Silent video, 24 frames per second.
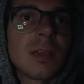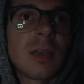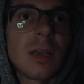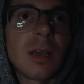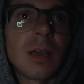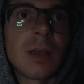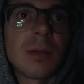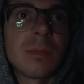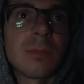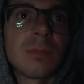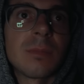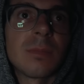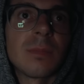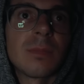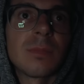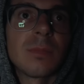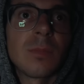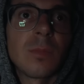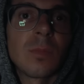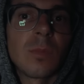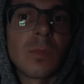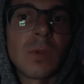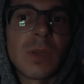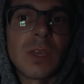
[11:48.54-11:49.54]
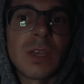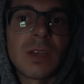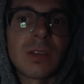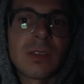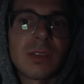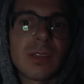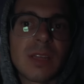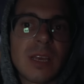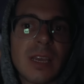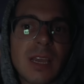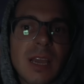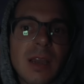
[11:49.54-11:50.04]
um, we hear
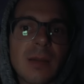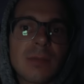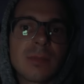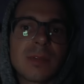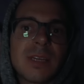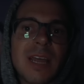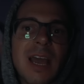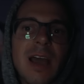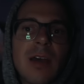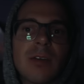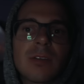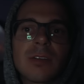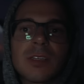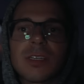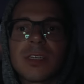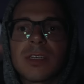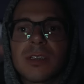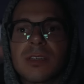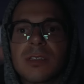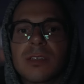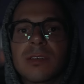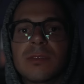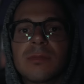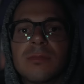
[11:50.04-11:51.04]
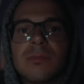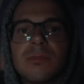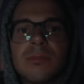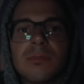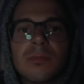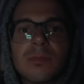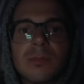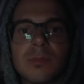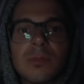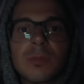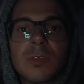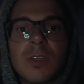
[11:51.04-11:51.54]
that they come down to your
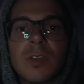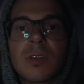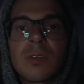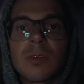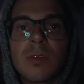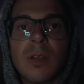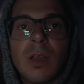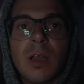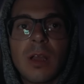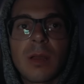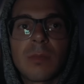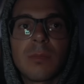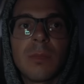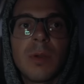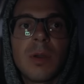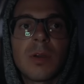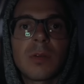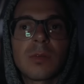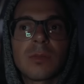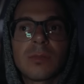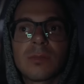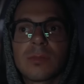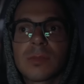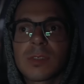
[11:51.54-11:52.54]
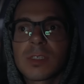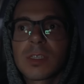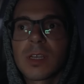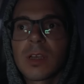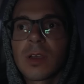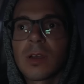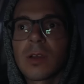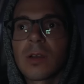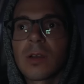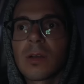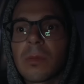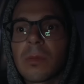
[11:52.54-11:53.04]
uh, boat. So
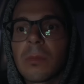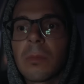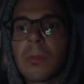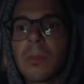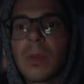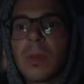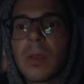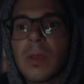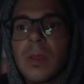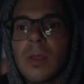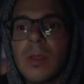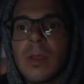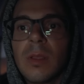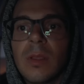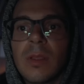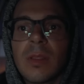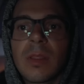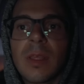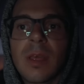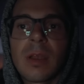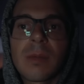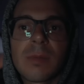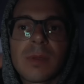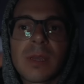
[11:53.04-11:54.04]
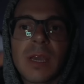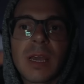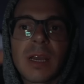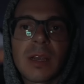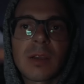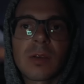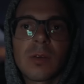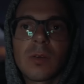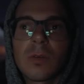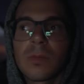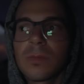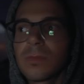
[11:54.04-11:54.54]
that'll be kind
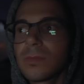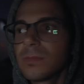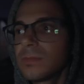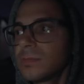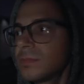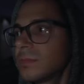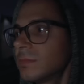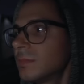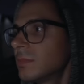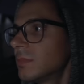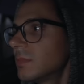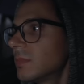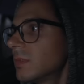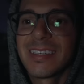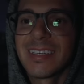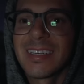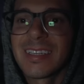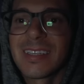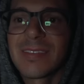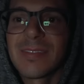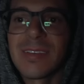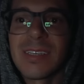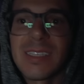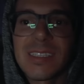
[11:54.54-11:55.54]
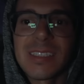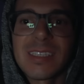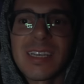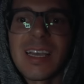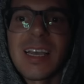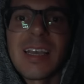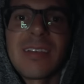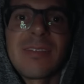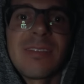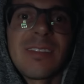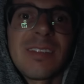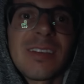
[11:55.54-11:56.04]
of cool. In the
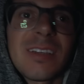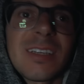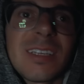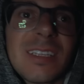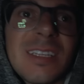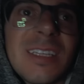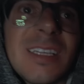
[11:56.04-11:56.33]
meantime, look at